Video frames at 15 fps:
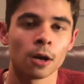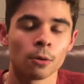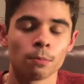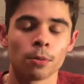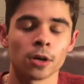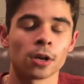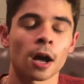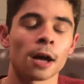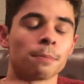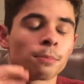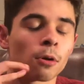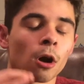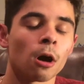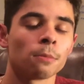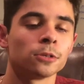But I
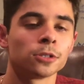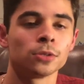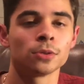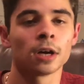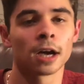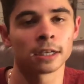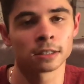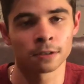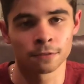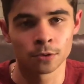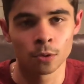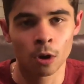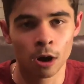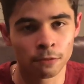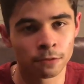promise you guys, if
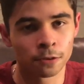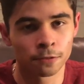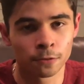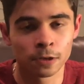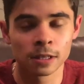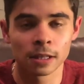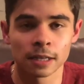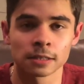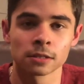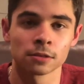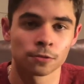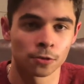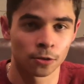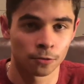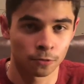you offer free lessons
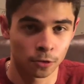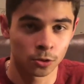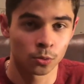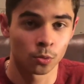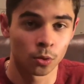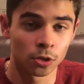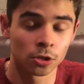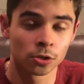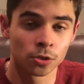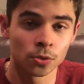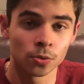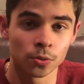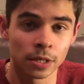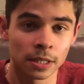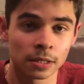for your first 1 to 2
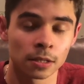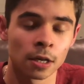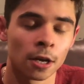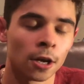weeks,